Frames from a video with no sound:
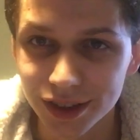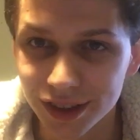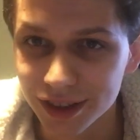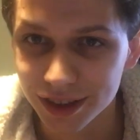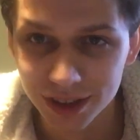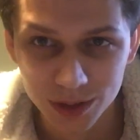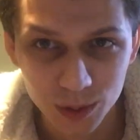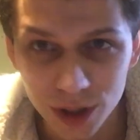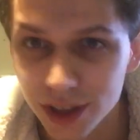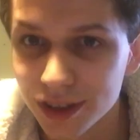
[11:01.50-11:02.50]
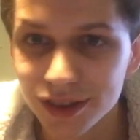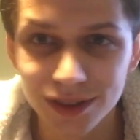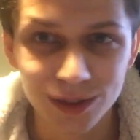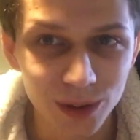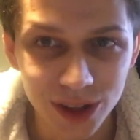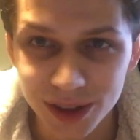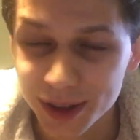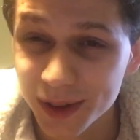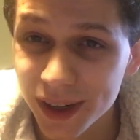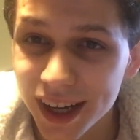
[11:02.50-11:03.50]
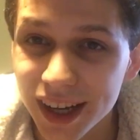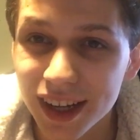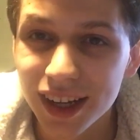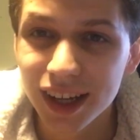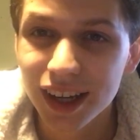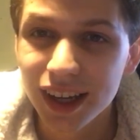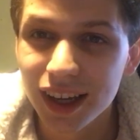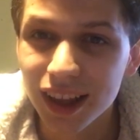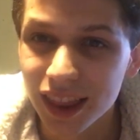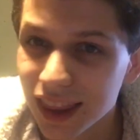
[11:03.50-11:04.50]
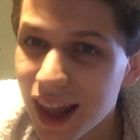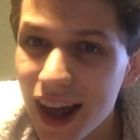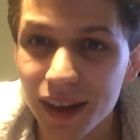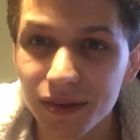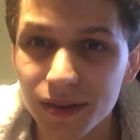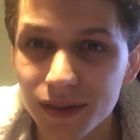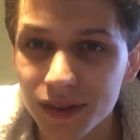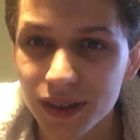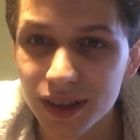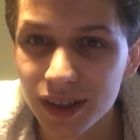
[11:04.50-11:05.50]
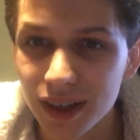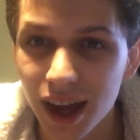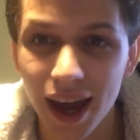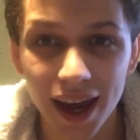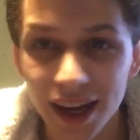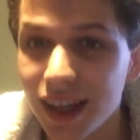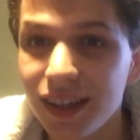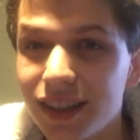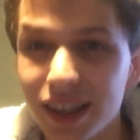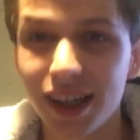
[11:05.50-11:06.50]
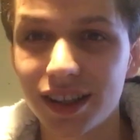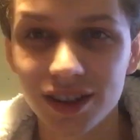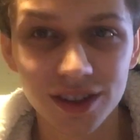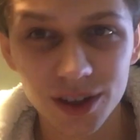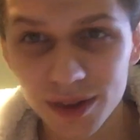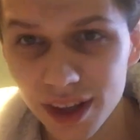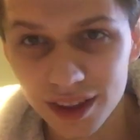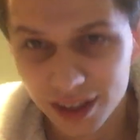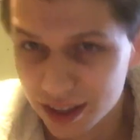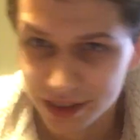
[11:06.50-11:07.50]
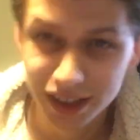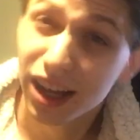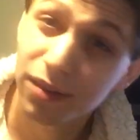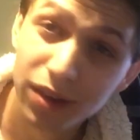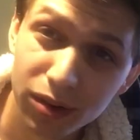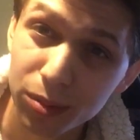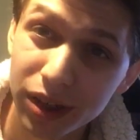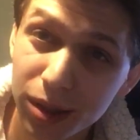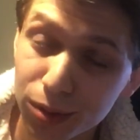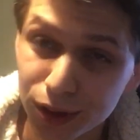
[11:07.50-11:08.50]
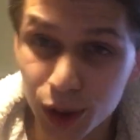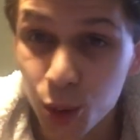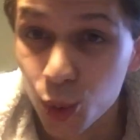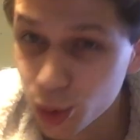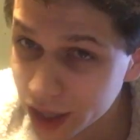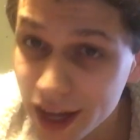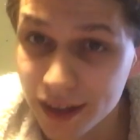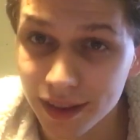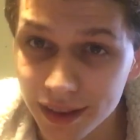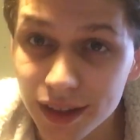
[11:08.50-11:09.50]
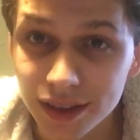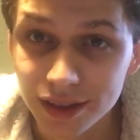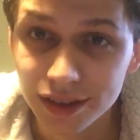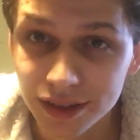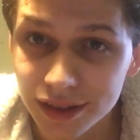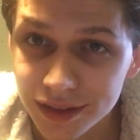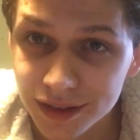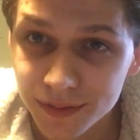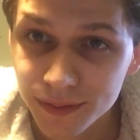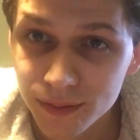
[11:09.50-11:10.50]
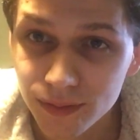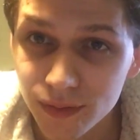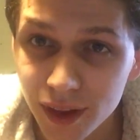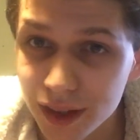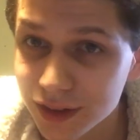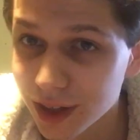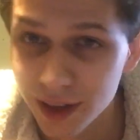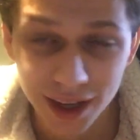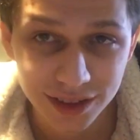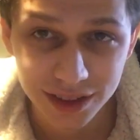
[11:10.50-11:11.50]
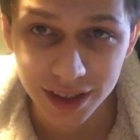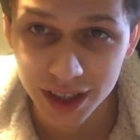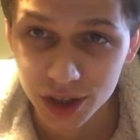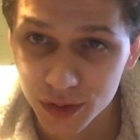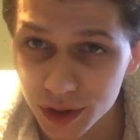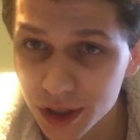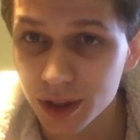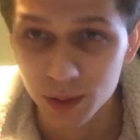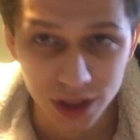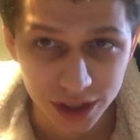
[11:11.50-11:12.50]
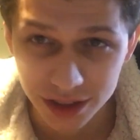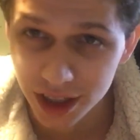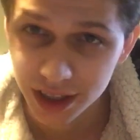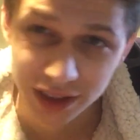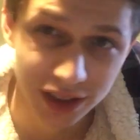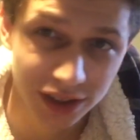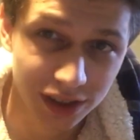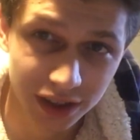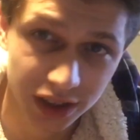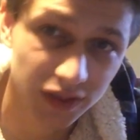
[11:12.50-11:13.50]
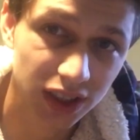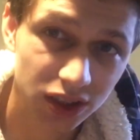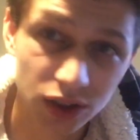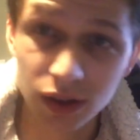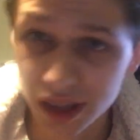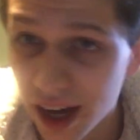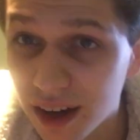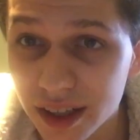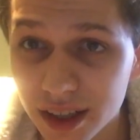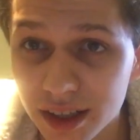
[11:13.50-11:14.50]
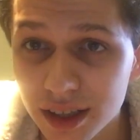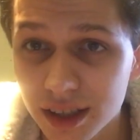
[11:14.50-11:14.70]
and gets worse and withers away. Life and intellect are the only things that have ever been able to create things. So that's the nature of the good, which does not exist in this physical reality.